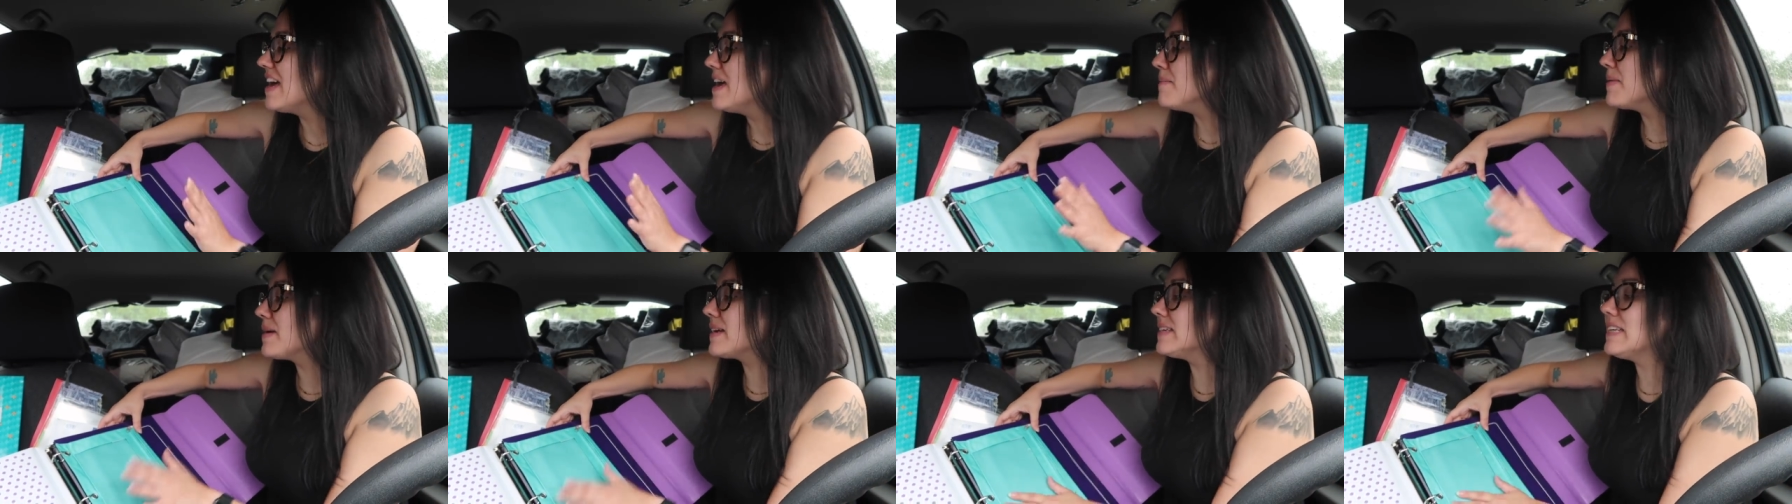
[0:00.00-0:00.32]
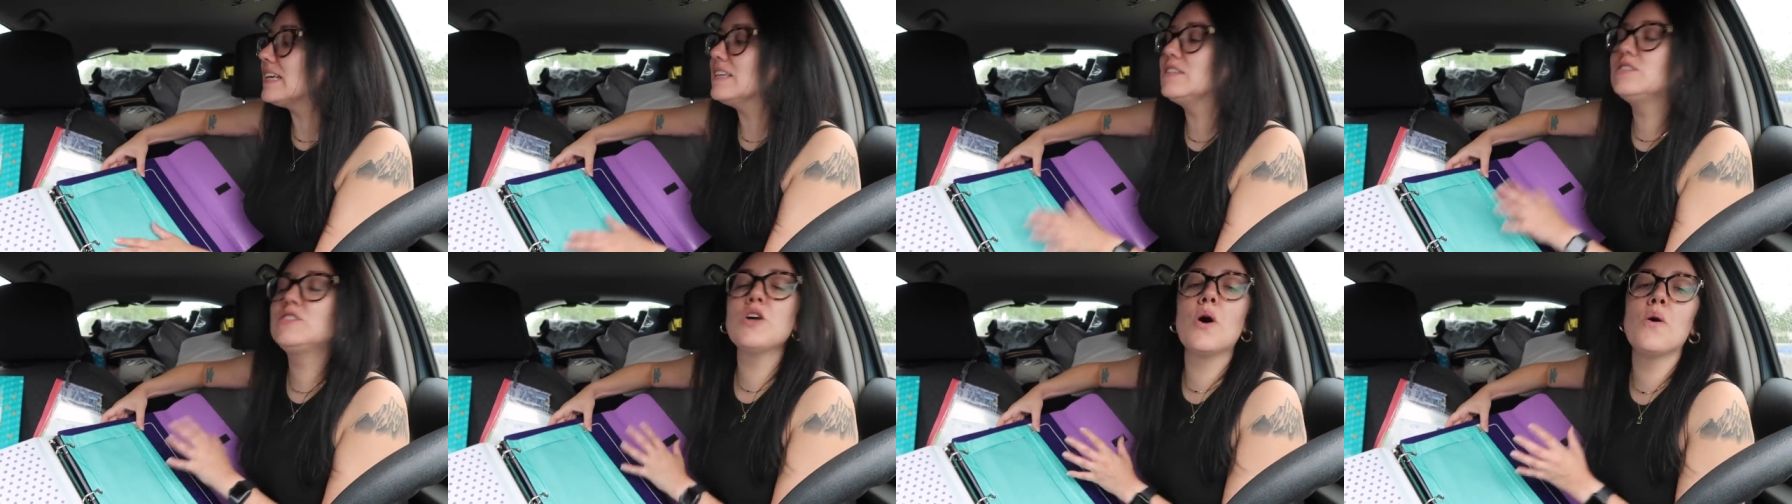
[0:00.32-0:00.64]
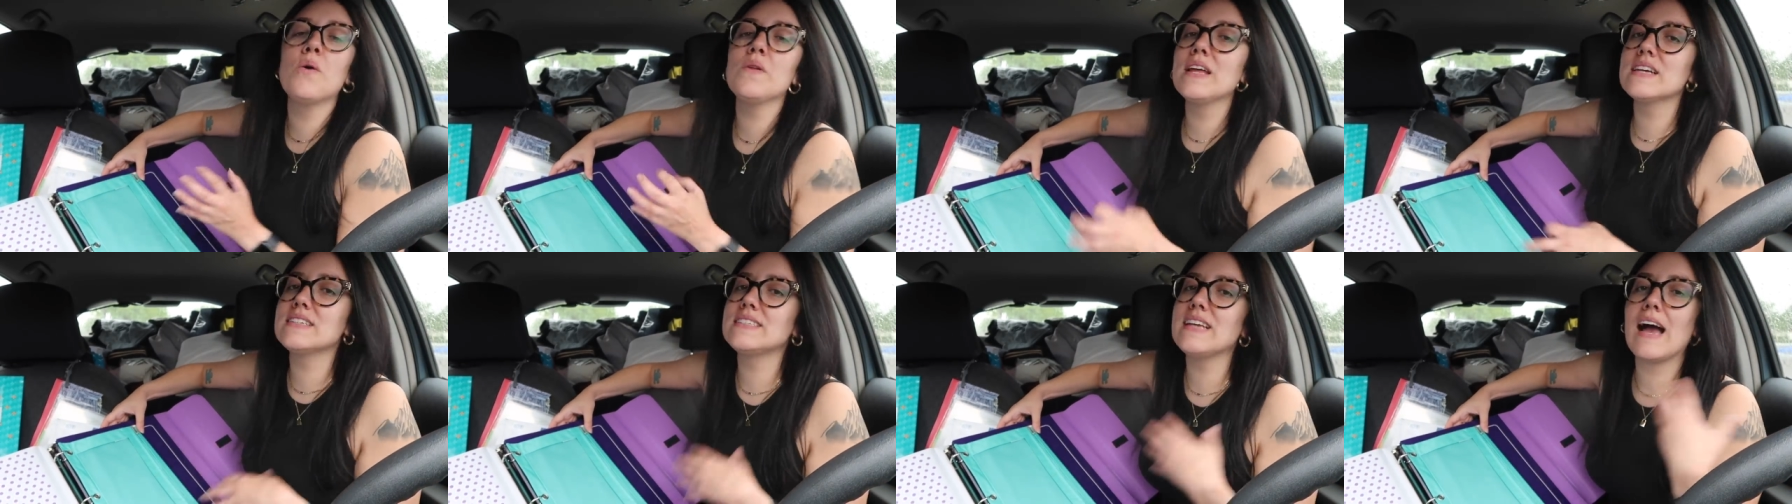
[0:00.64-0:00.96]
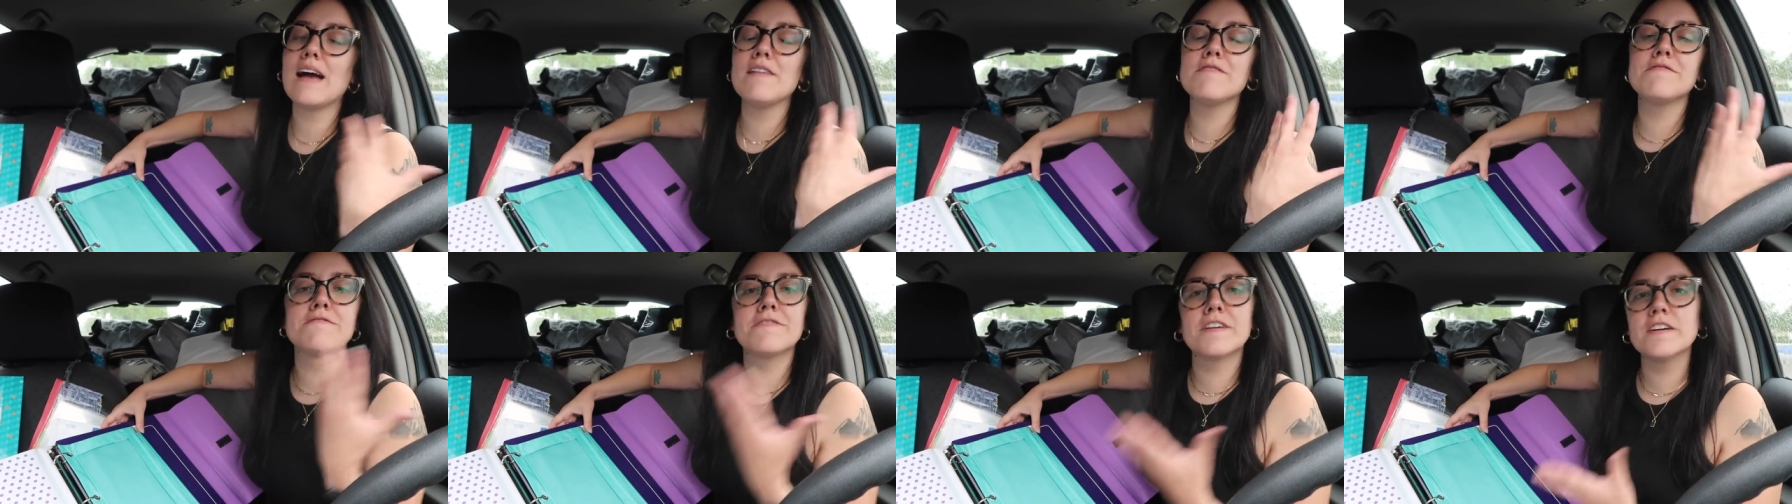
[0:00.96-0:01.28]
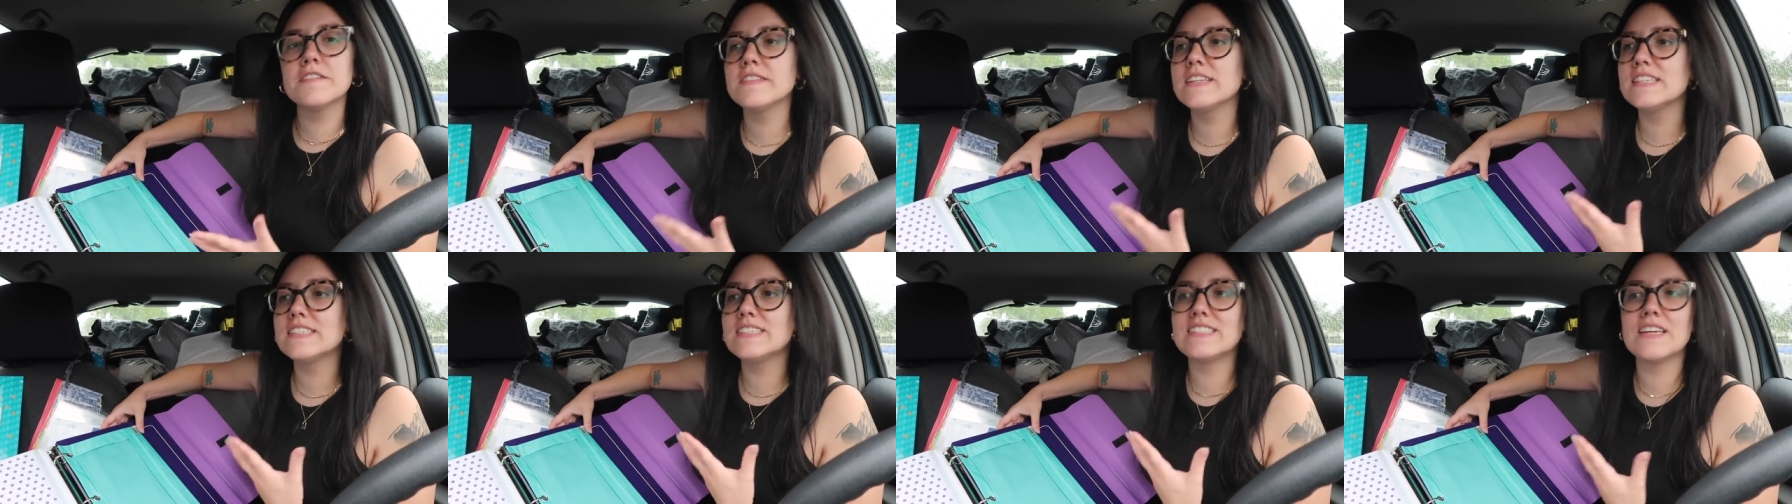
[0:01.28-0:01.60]
because I don't like to have
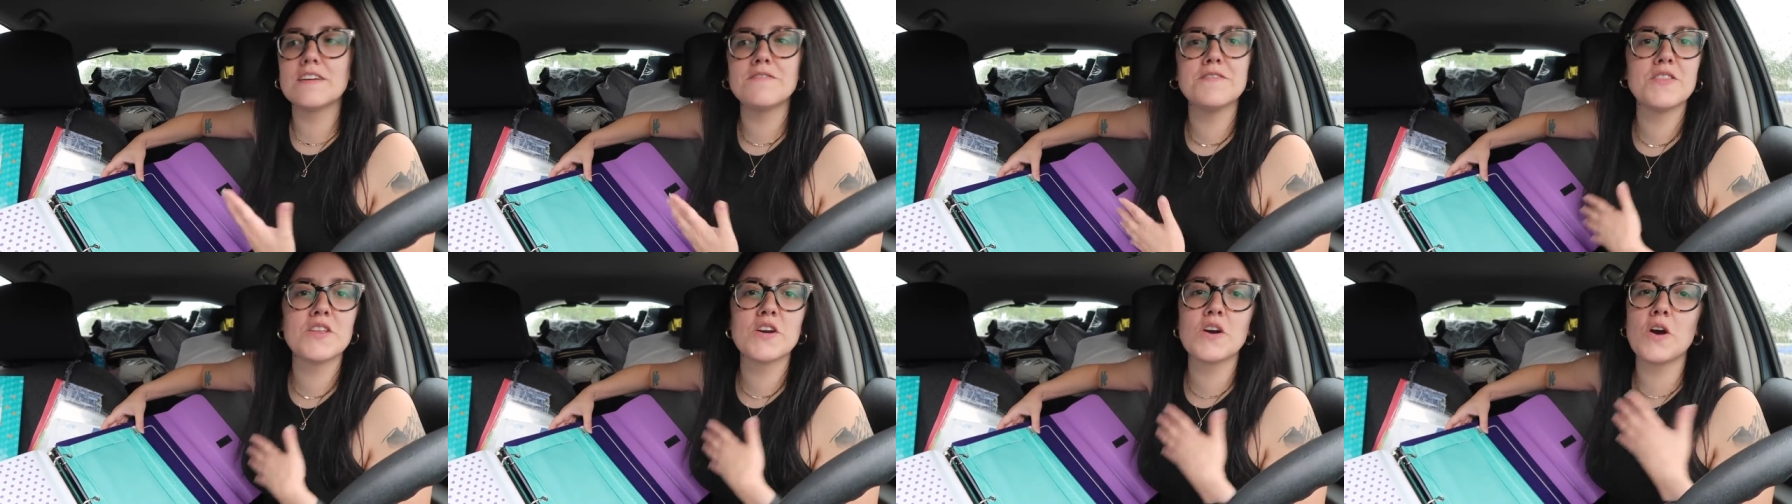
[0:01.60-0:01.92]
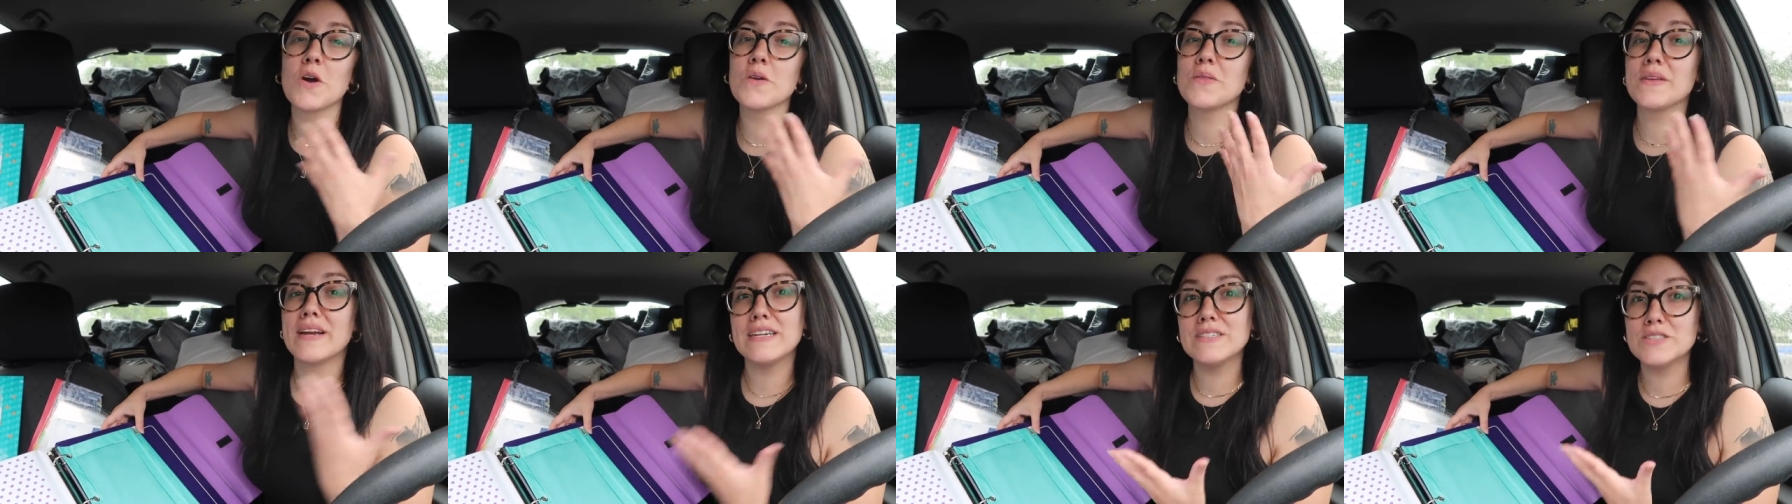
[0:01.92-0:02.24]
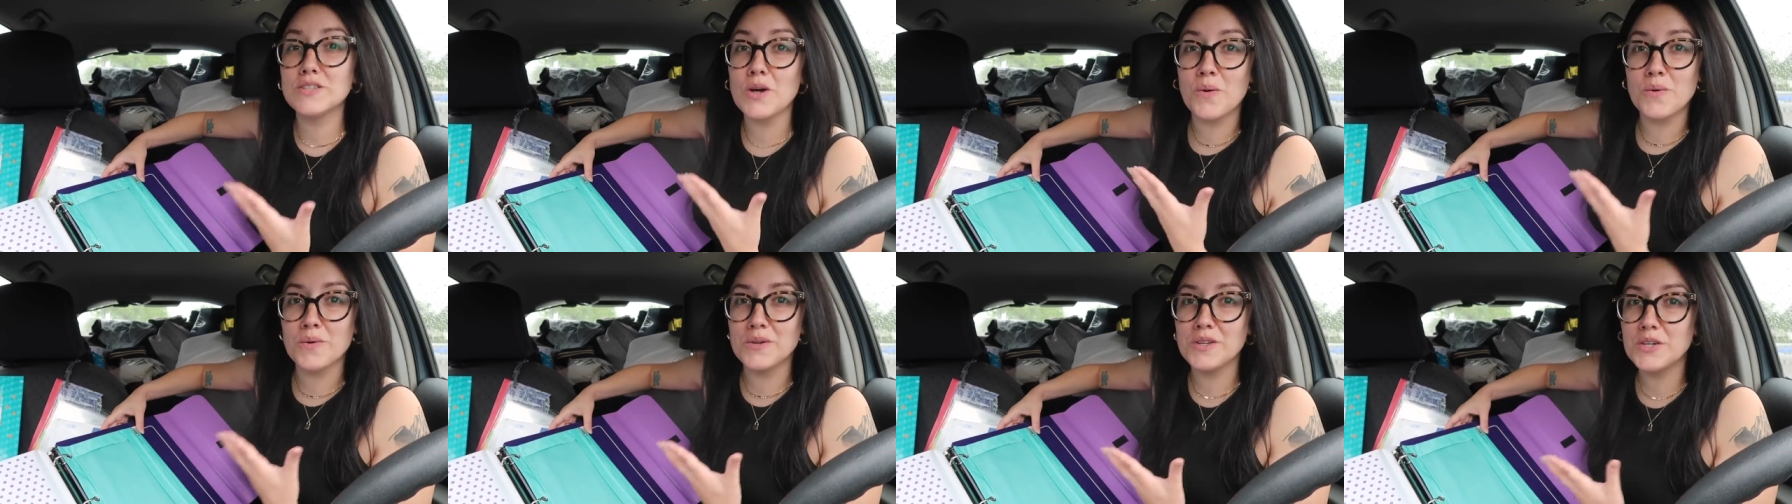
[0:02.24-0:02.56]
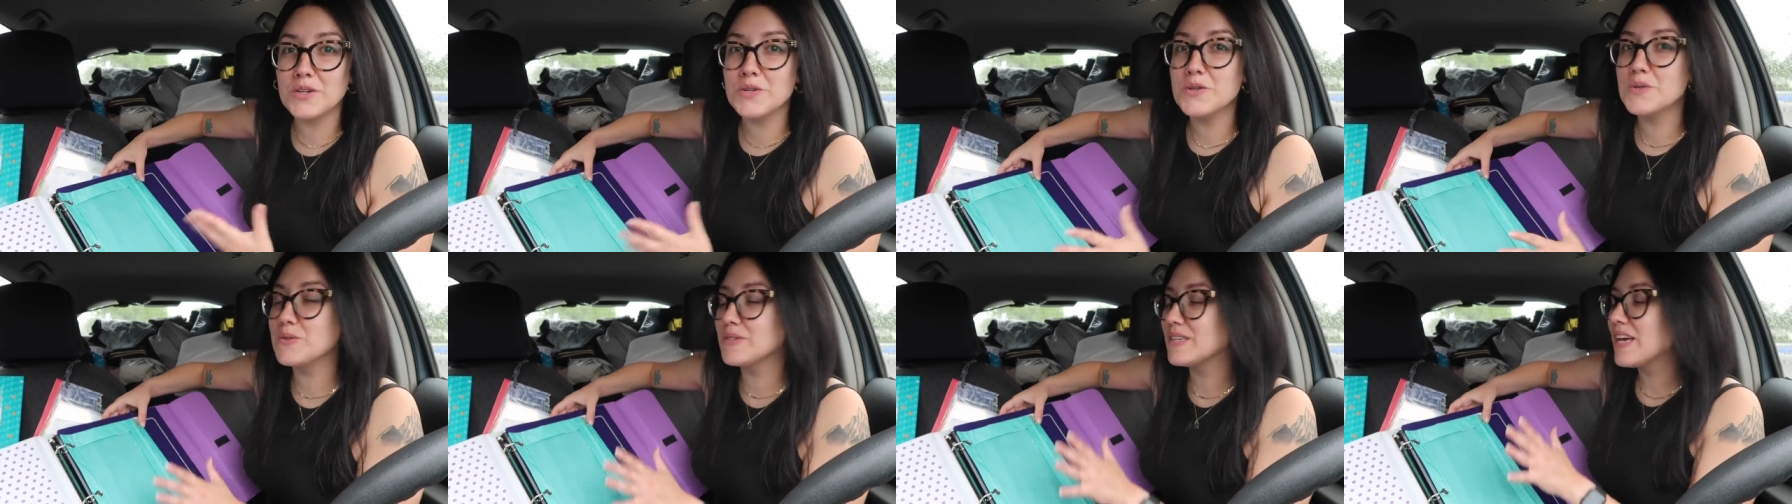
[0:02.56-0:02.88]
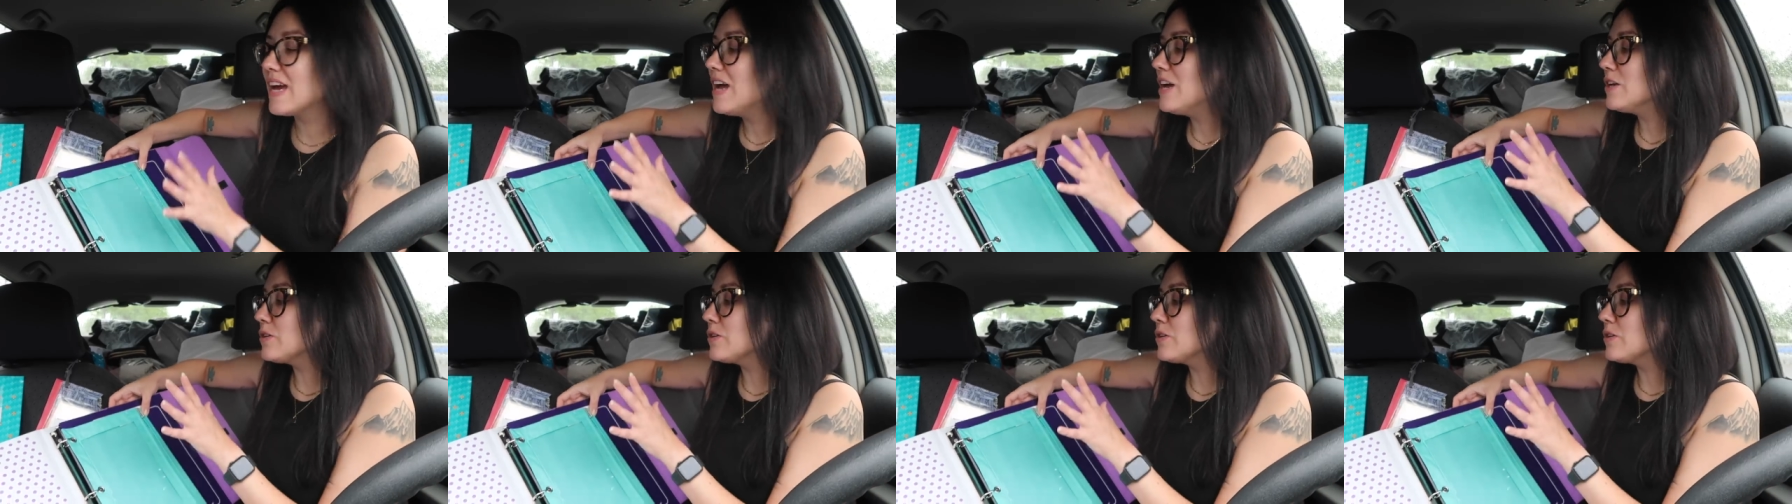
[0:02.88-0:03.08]
frivolous stuff in the car that I don't use.